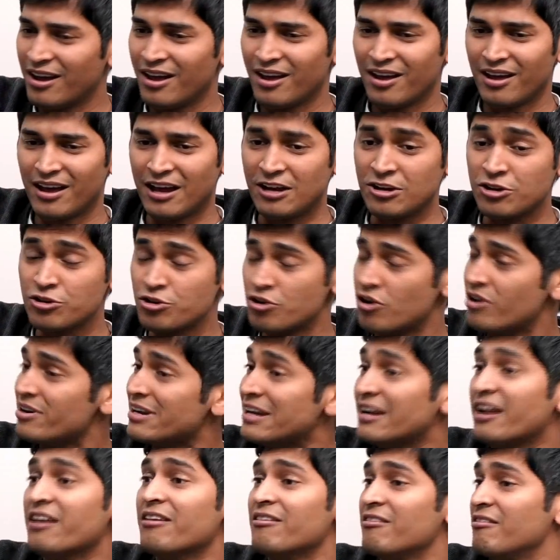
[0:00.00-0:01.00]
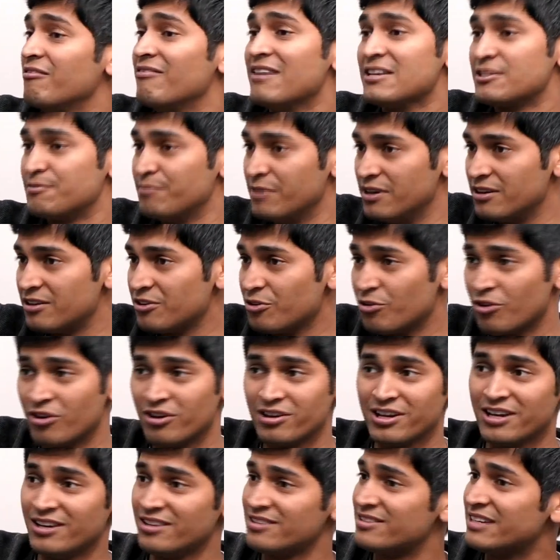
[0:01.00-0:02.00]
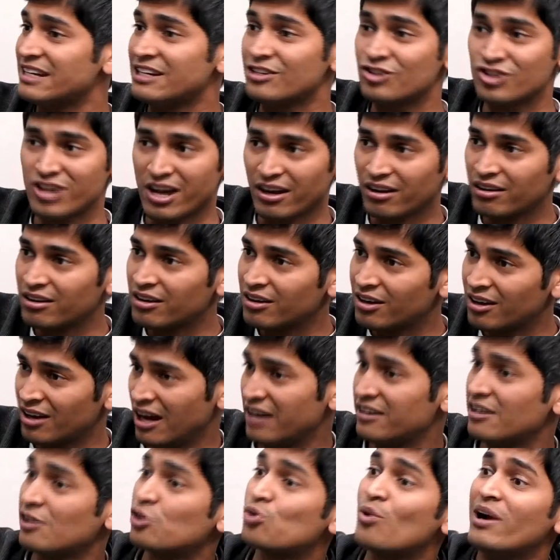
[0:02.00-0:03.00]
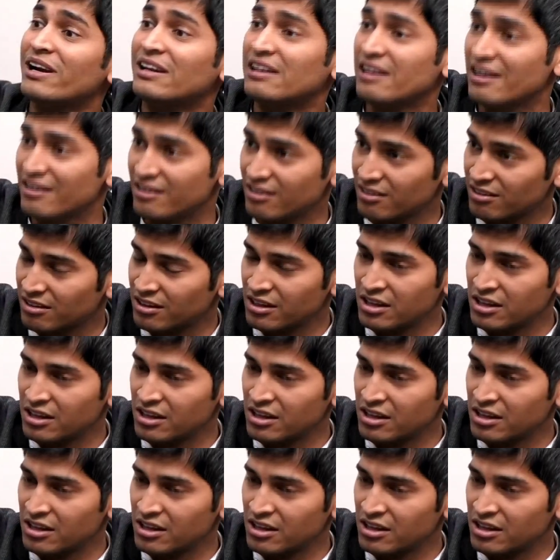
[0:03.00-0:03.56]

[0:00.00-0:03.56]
And you do not need an investment. You don't need a seed check until quite later.